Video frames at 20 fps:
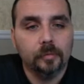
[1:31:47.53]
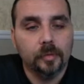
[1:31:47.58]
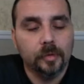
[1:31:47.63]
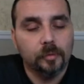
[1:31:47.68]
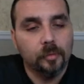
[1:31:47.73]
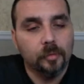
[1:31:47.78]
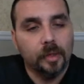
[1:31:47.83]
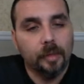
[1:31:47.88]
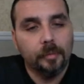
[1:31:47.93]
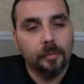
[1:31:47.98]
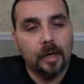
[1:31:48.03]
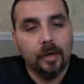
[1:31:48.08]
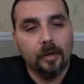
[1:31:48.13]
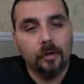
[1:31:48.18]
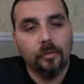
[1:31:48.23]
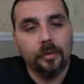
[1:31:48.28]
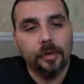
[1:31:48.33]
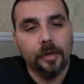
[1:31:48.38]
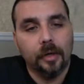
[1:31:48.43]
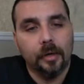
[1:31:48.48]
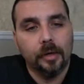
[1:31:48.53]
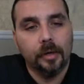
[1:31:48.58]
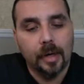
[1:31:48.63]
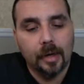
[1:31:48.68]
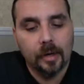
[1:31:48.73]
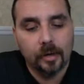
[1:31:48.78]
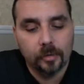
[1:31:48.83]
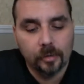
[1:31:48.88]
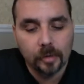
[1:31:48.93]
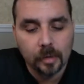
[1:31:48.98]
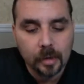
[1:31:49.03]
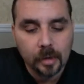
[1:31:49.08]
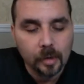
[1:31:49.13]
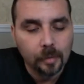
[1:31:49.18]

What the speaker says: with what I've got going on now.